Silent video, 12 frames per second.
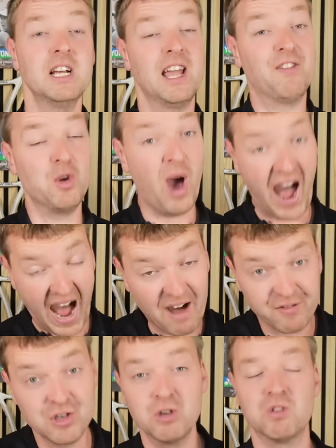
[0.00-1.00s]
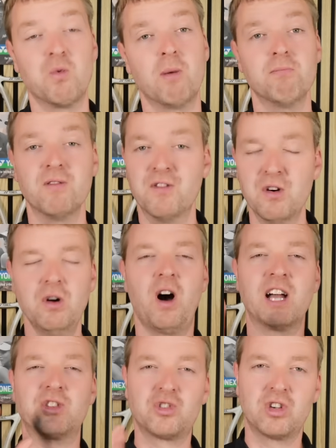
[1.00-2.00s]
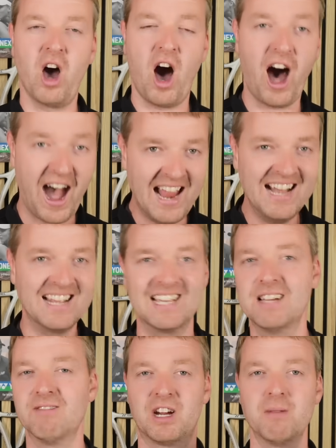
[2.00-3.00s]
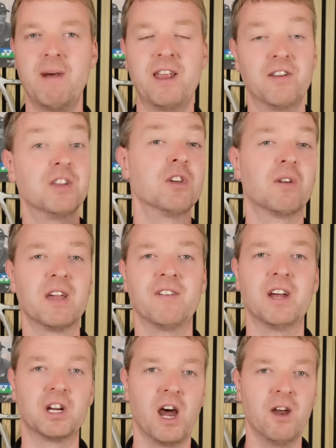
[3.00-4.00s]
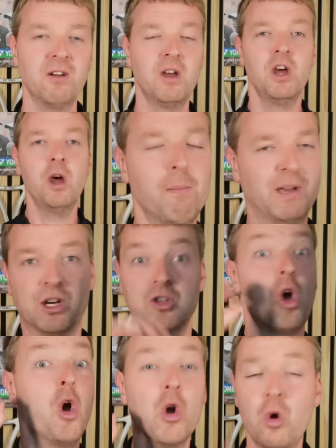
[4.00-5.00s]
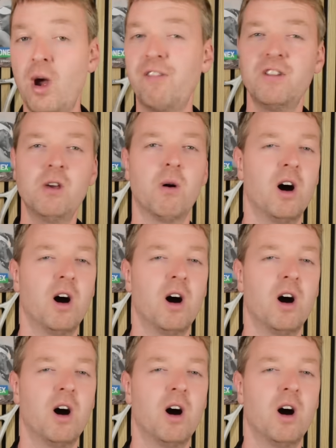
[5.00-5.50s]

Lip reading: If you haven't used one before, I highly recommend that you give it a go, because whoever you